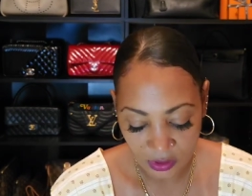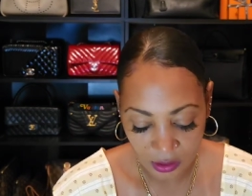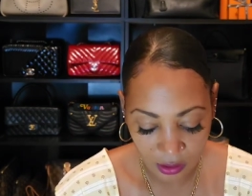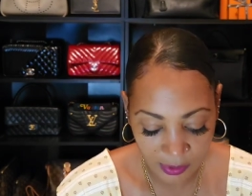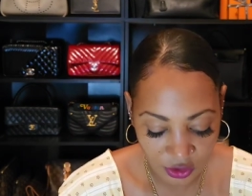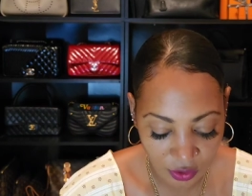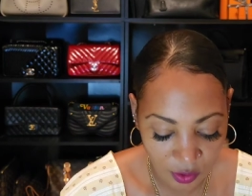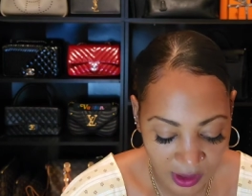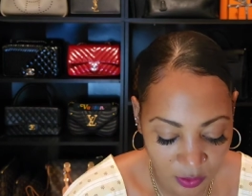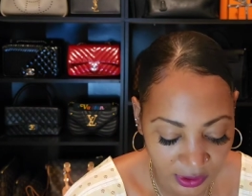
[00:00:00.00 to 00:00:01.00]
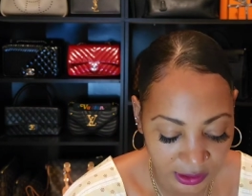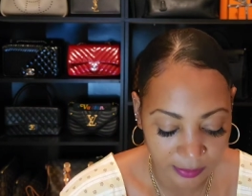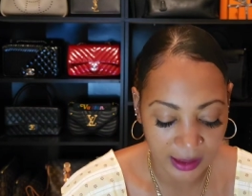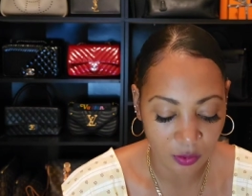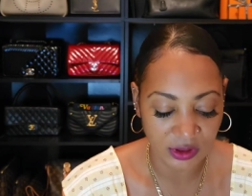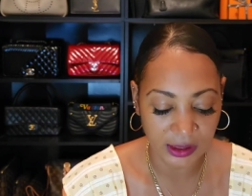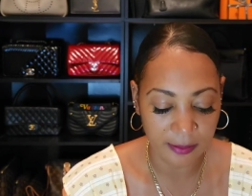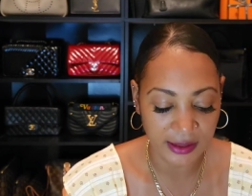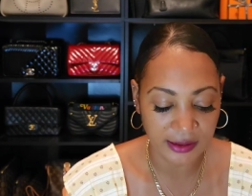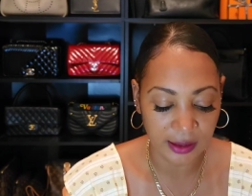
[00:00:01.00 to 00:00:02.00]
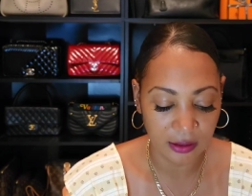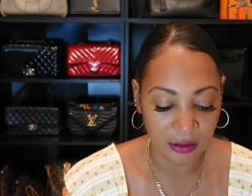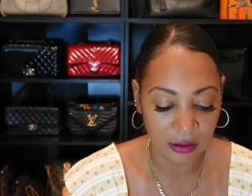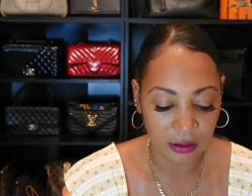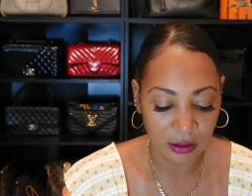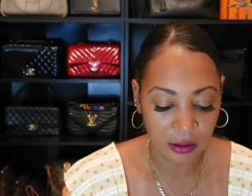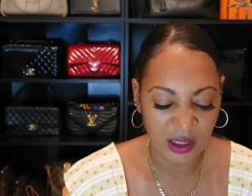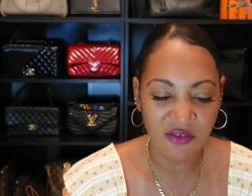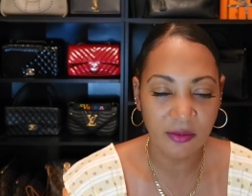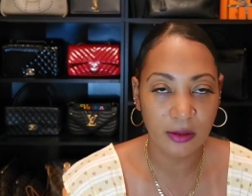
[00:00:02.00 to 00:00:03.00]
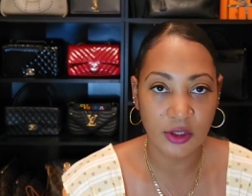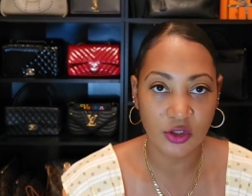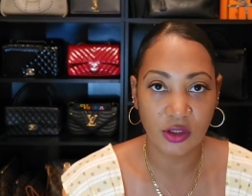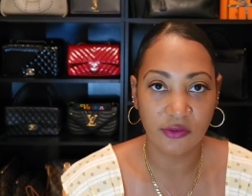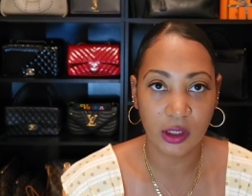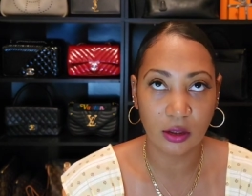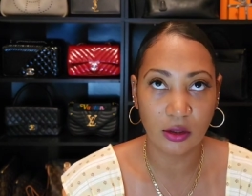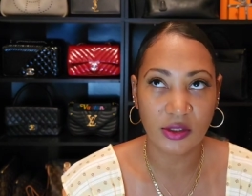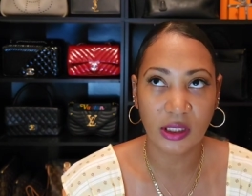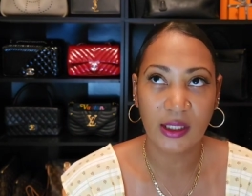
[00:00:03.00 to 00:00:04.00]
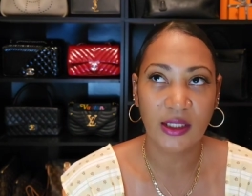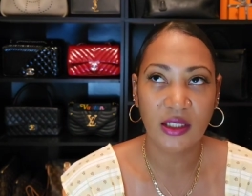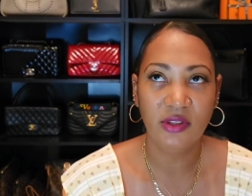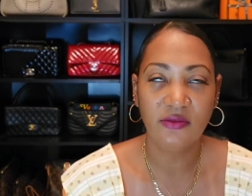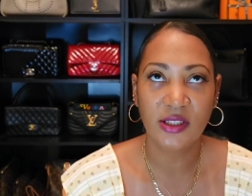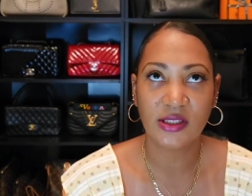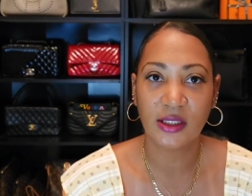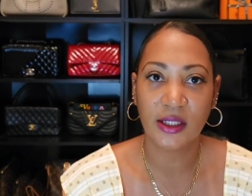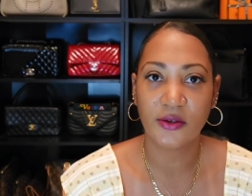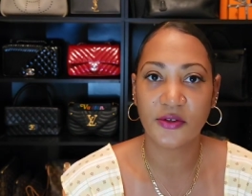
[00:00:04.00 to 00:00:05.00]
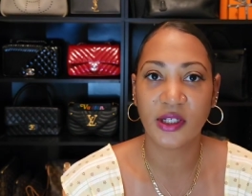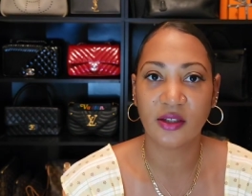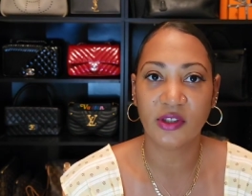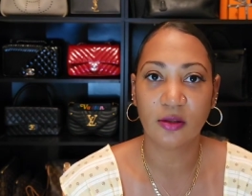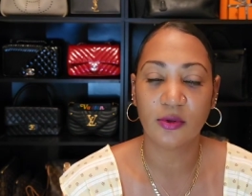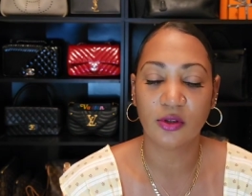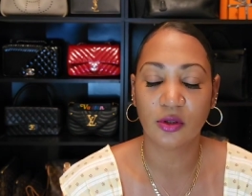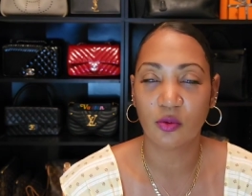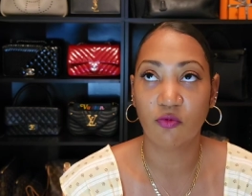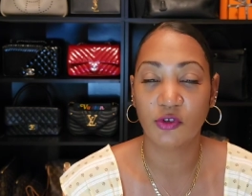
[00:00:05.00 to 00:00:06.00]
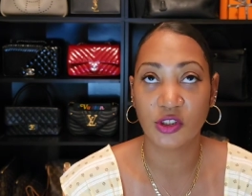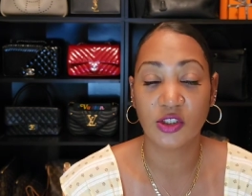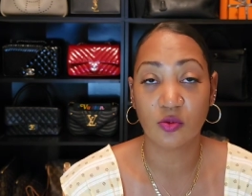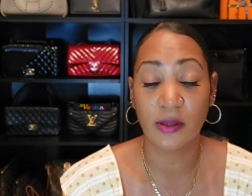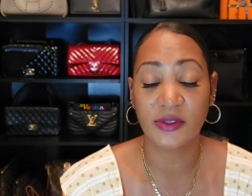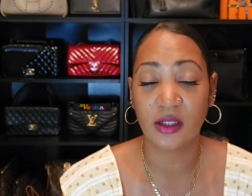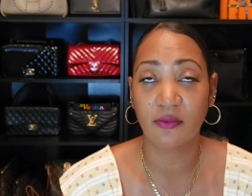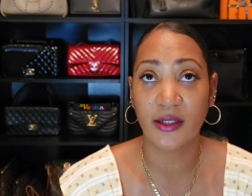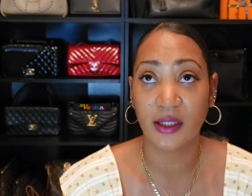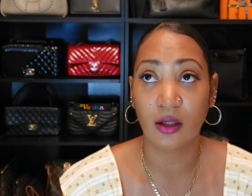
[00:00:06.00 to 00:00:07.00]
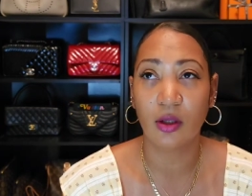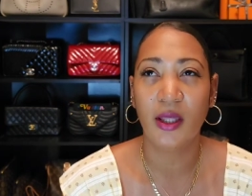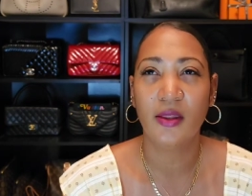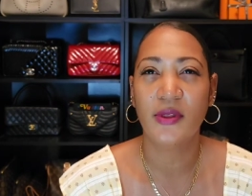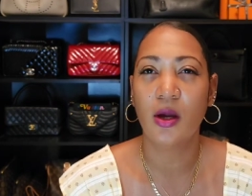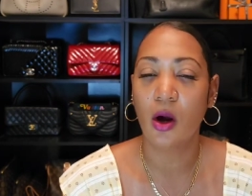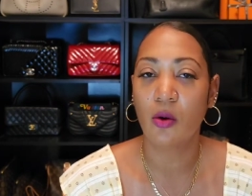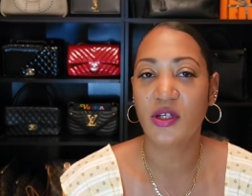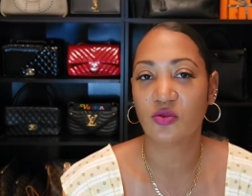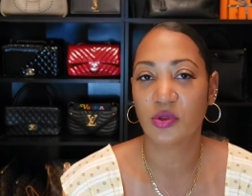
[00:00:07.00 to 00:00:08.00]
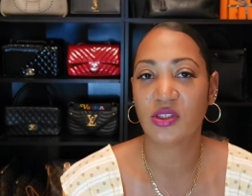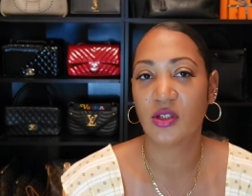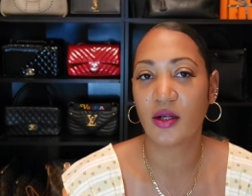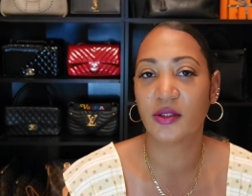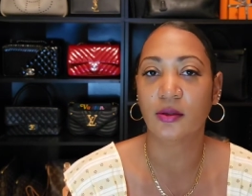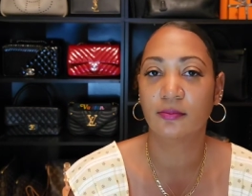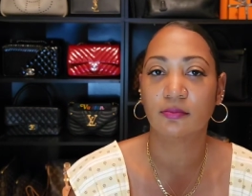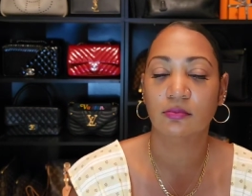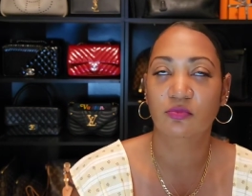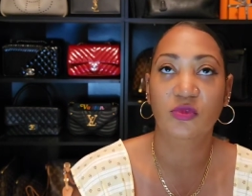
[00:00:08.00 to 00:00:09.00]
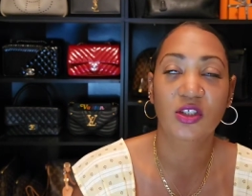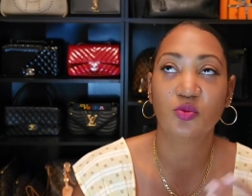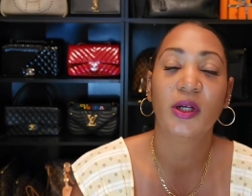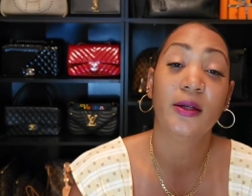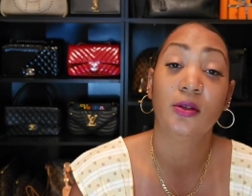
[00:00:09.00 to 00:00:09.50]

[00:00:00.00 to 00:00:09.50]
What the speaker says: I'll show the white one and the black one side by side. They have them in a bunch of different colors. And even if they sell out or they're not available on a Versace website right now, they always restock them, is what I